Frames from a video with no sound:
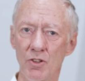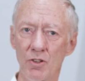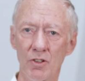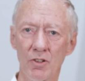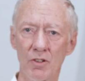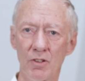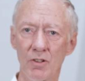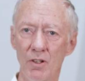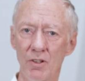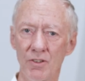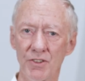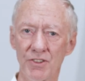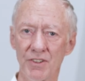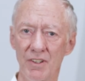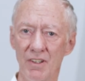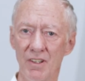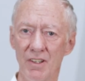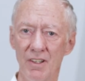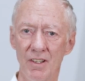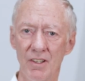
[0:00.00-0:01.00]
your girls
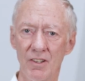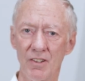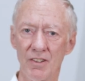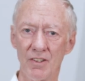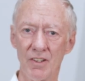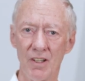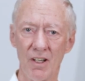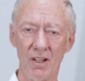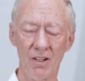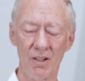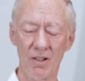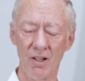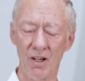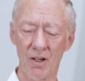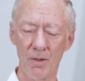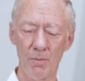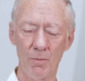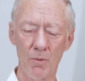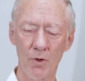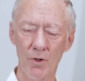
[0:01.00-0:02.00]

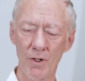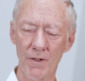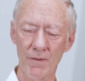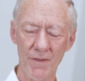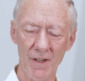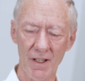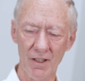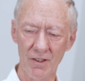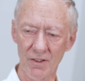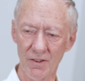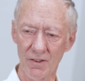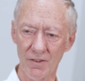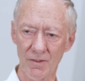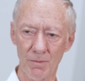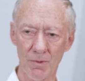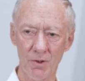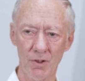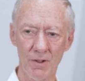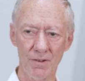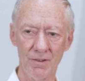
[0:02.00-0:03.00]
are more effective,
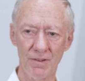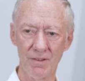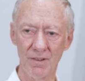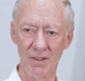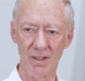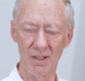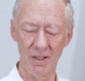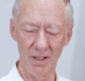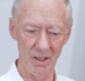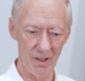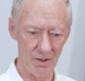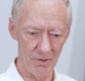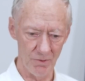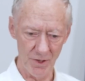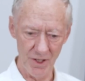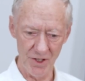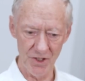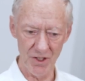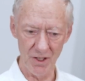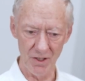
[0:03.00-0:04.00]
more in
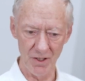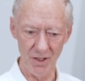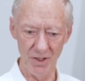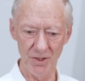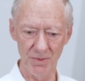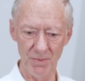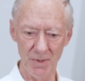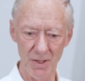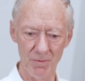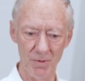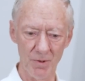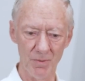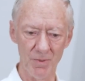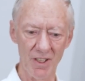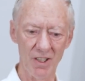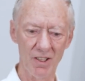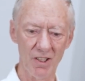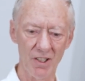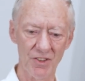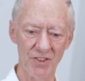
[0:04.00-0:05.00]
reaching these people,
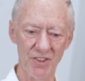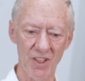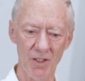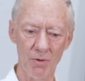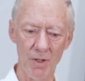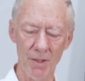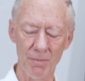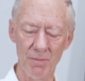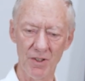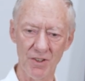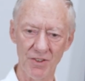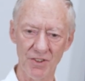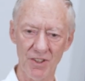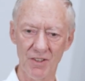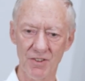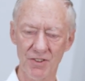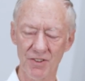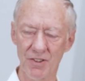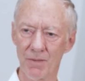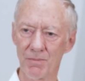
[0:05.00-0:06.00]
because they
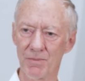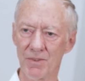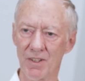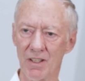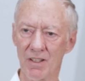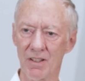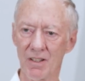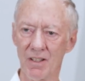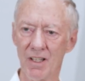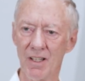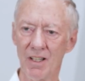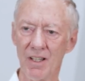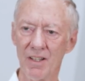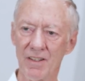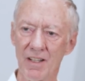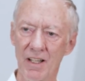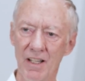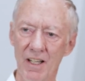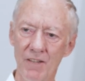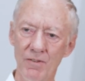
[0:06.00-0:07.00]
represent something
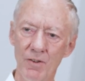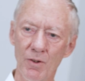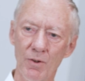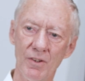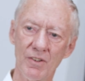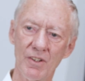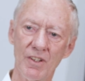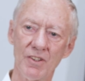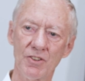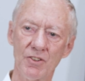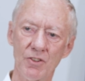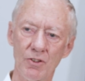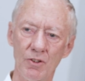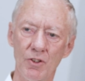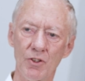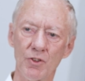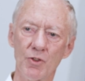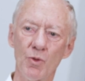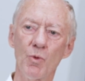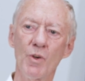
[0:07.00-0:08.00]
that every one of these
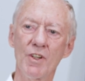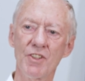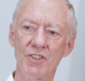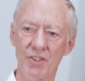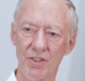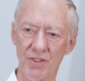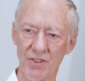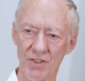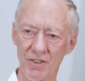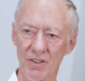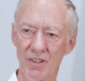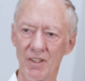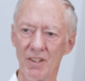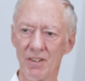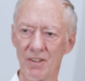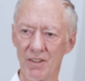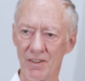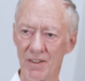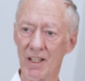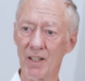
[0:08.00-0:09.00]
girls wishes
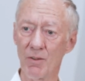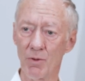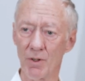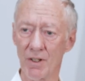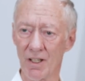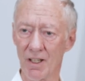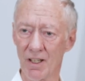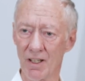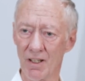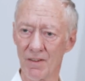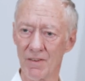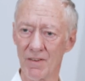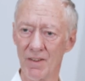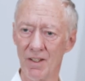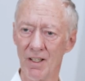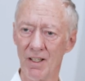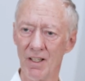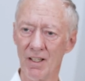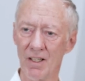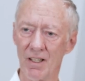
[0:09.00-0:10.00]
they would have.
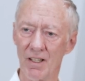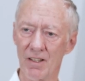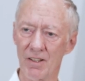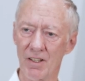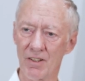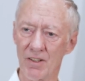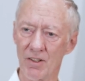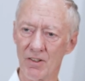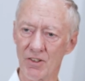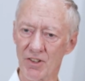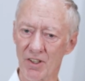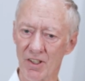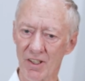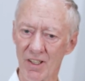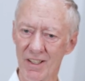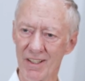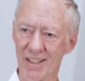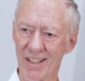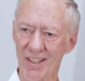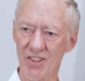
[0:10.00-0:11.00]
And there's a
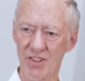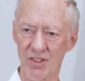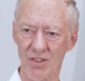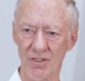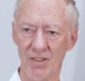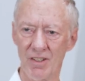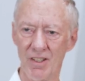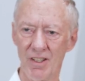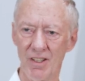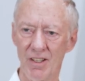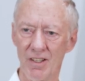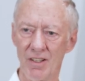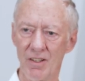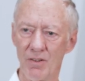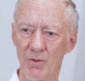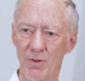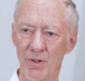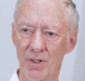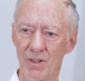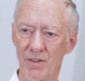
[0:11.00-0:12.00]
connection
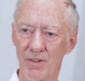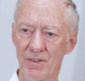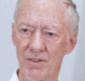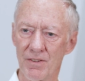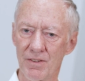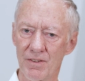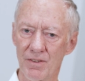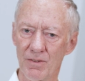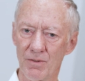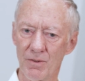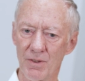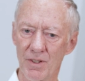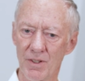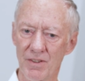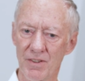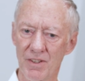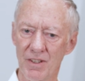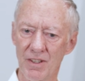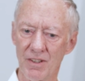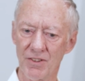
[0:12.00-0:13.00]
with
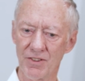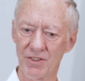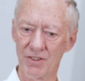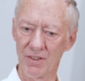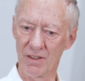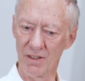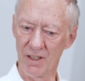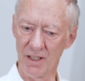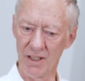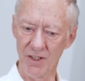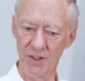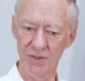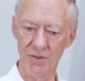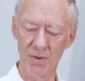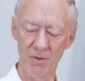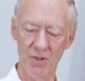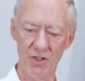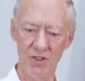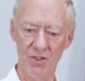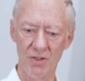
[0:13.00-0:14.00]
these ladies
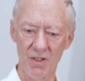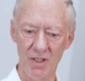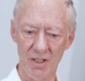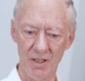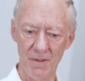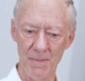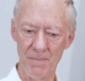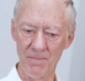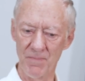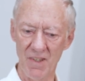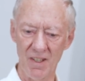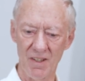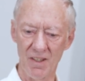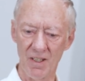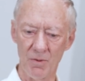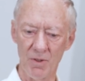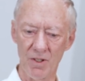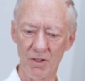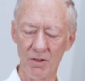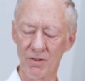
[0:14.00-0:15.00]
from the street
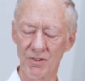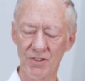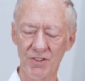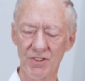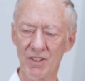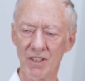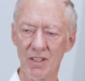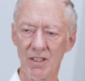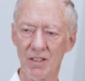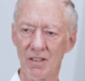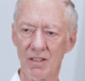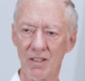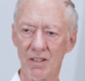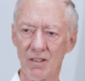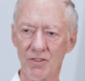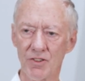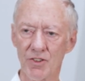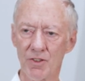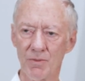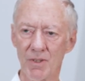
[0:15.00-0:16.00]
that we don't see
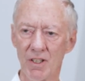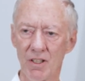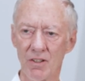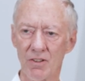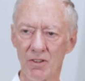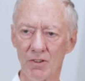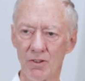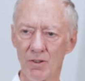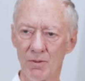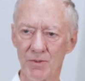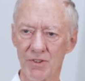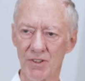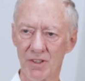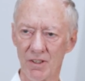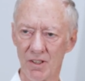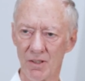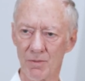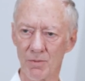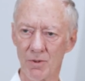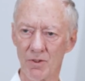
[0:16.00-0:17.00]
in so many other groups
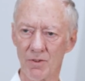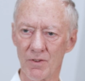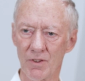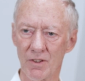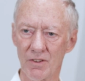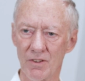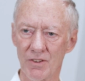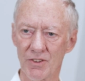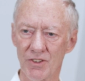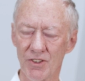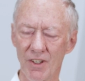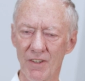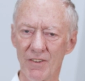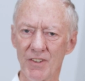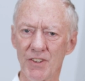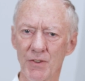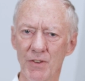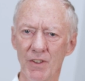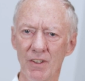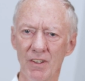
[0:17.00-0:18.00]
that come over. So I
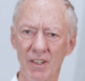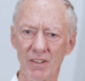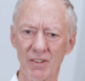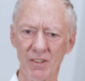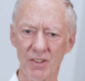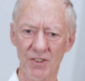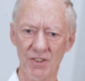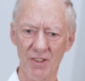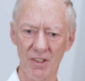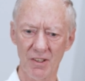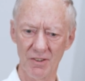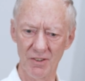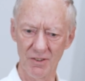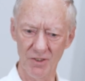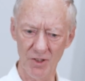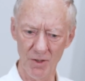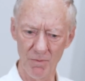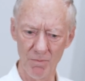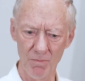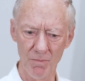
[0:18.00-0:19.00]
just feel like there's a
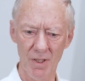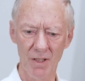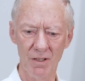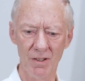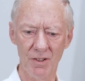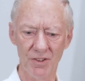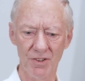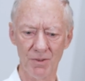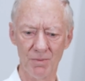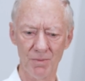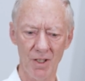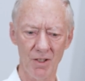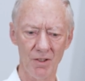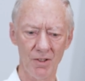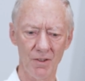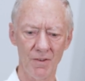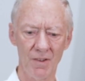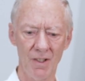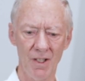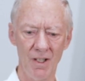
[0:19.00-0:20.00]
tremendous
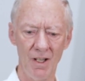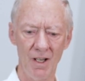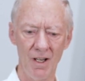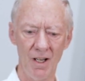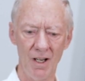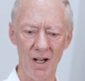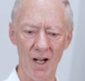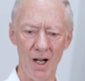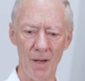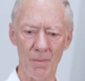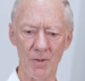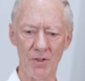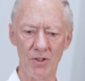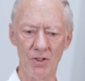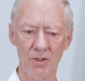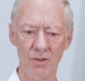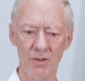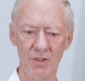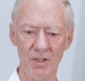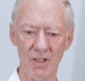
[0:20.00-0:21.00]
amount of
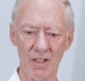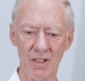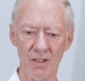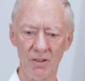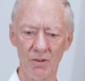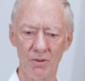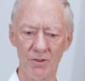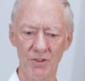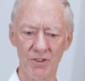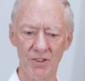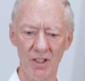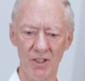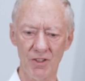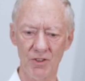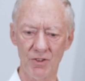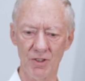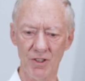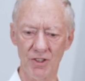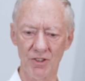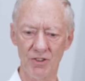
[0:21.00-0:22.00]
opportunity in those
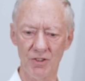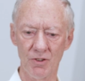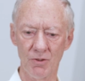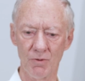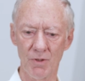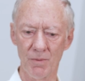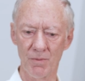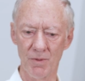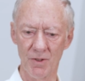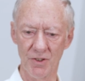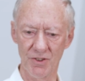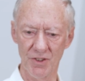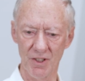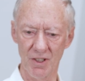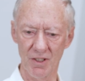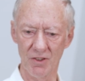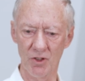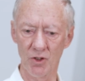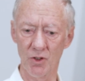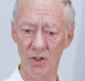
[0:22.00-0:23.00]
countries to
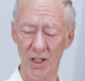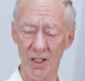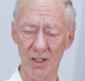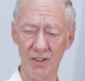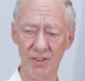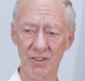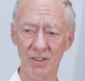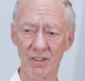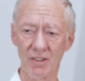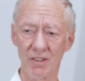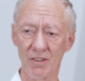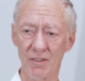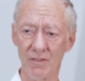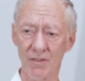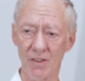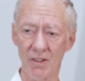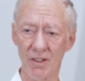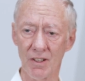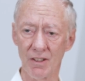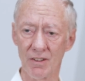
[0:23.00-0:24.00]
represent Christ in a
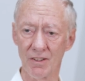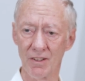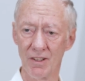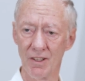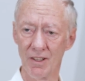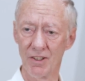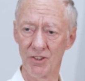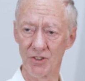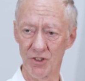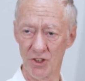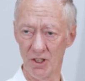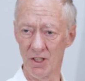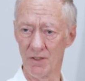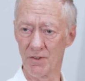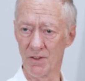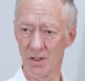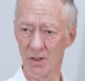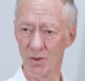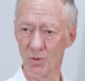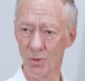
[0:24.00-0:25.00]
very
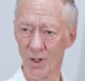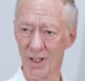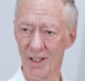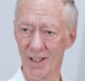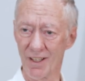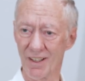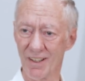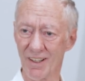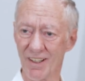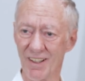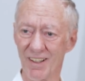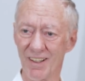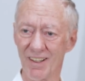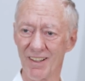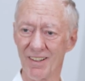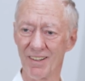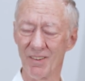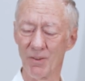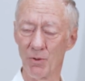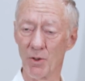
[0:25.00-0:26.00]
significant way,
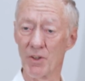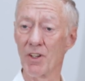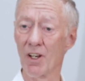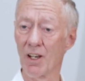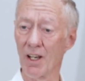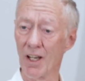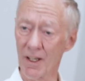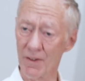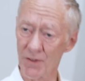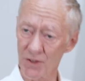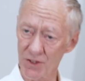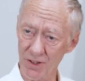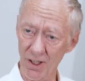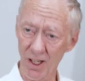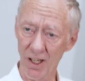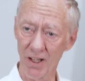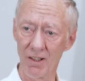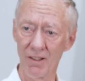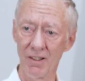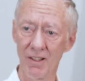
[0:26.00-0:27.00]
with a
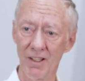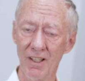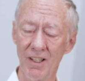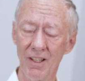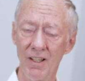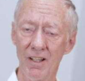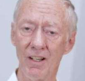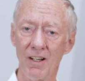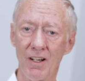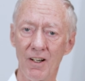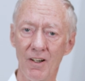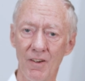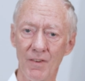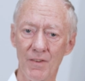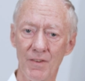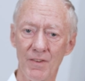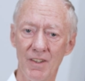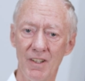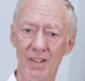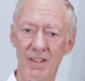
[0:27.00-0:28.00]
lifestyle
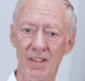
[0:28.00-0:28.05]
of